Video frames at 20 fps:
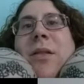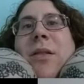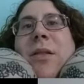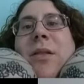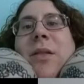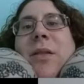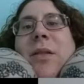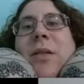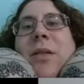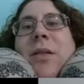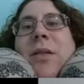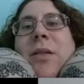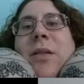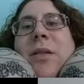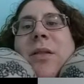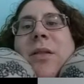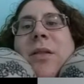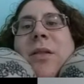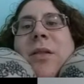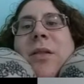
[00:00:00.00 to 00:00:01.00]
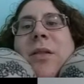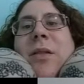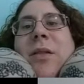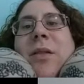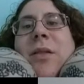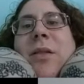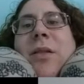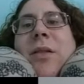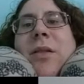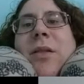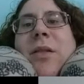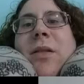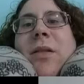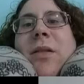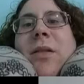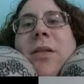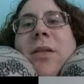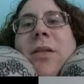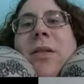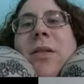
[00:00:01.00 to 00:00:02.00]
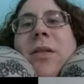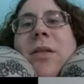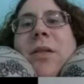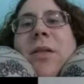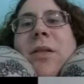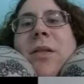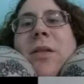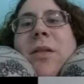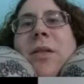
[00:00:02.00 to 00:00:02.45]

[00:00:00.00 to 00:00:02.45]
(not speaking)